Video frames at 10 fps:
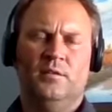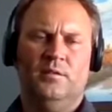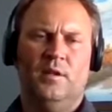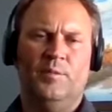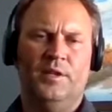
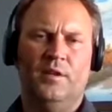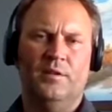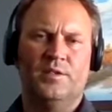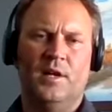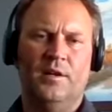I mean,
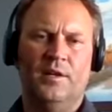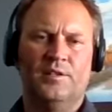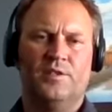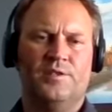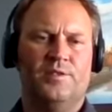there's
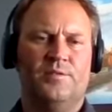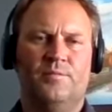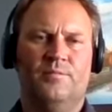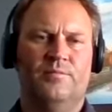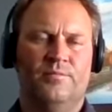areas
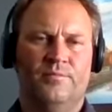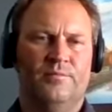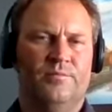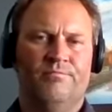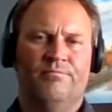
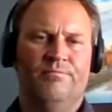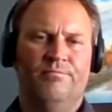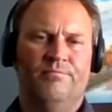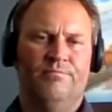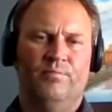
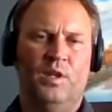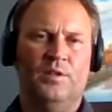that